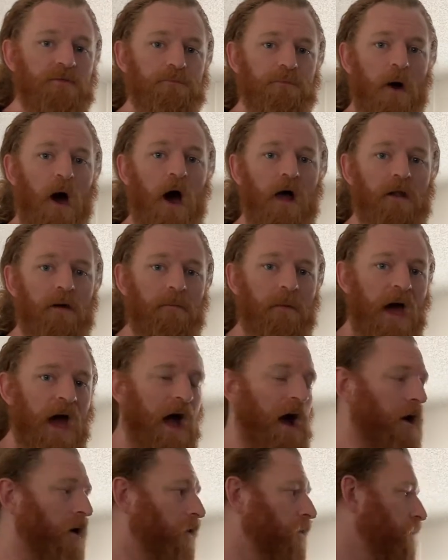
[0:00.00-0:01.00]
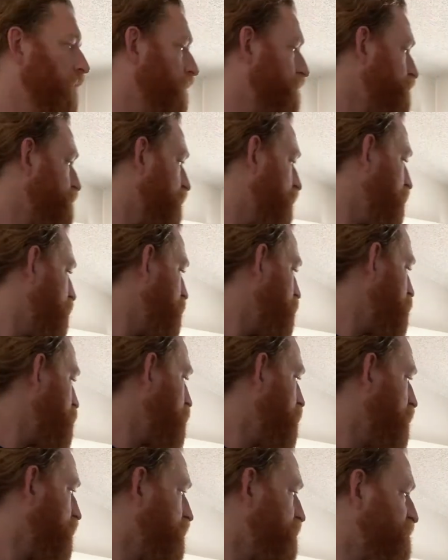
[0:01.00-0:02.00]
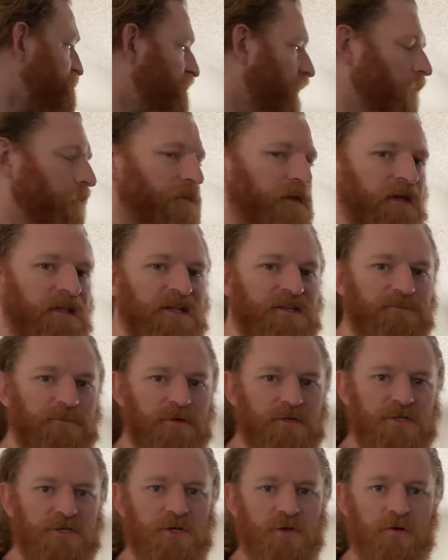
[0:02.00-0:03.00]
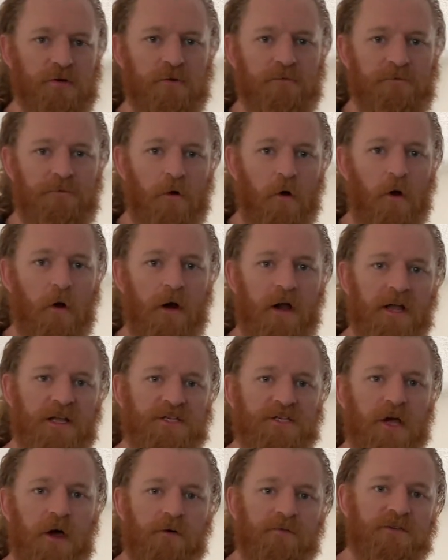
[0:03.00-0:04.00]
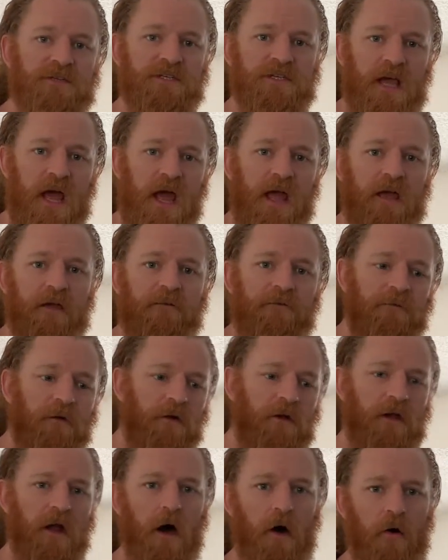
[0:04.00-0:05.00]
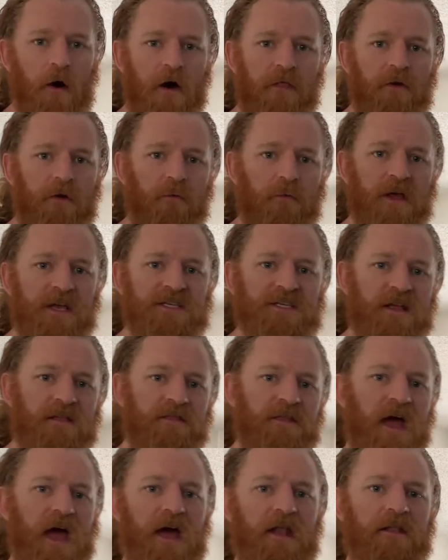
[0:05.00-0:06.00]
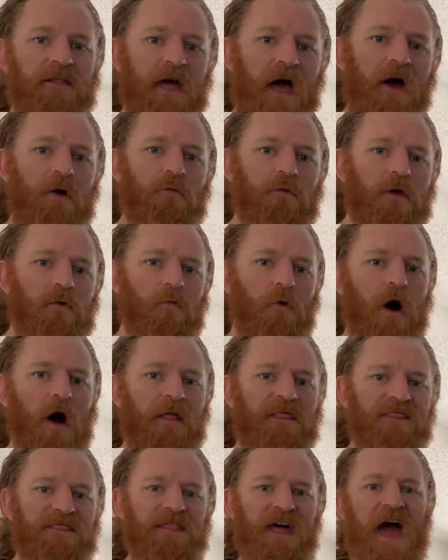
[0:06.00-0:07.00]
bottom out in something that's pursued for its own sake, for no other reason than that we want